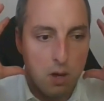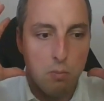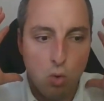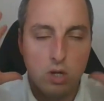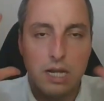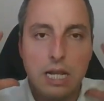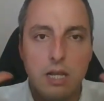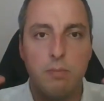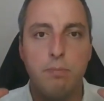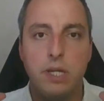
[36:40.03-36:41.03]
a more
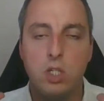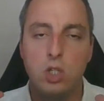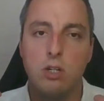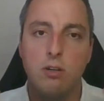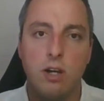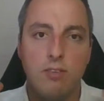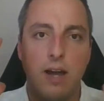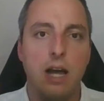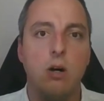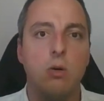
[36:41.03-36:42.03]
clear picture of
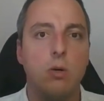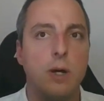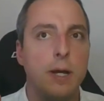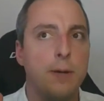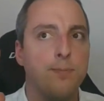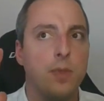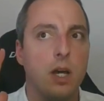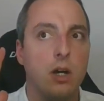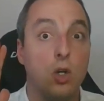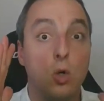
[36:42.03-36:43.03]
how
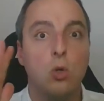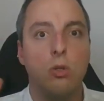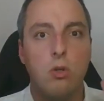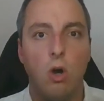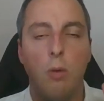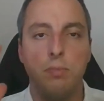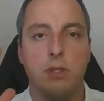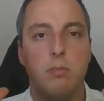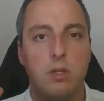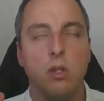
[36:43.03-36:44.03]
a good
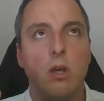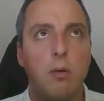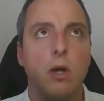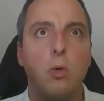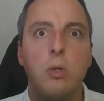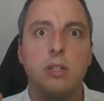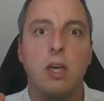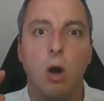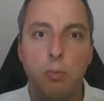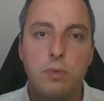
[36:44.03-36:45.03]
optimal, I don't want to
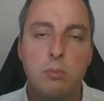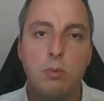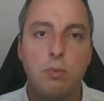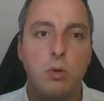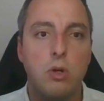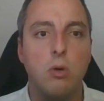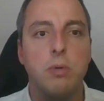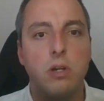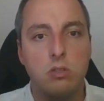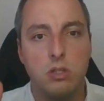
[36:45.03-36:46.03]
say optimal protocol,
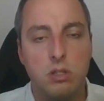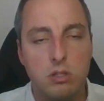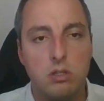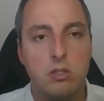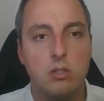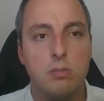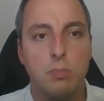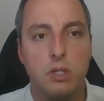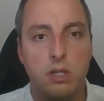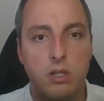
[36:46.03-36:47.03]
because in this
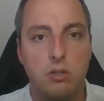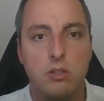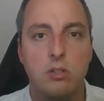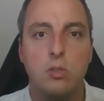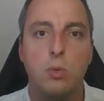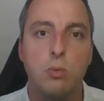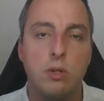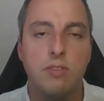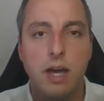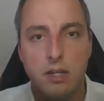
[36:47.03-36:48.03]
particular instance we
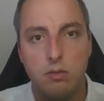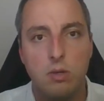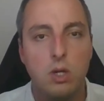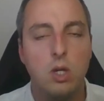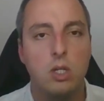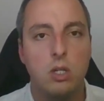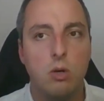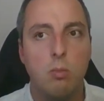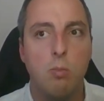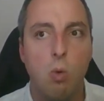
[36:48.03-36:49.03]
would have added
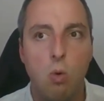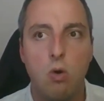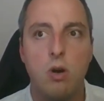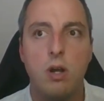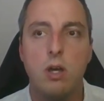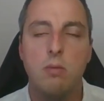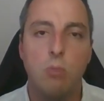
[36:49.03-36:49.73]
more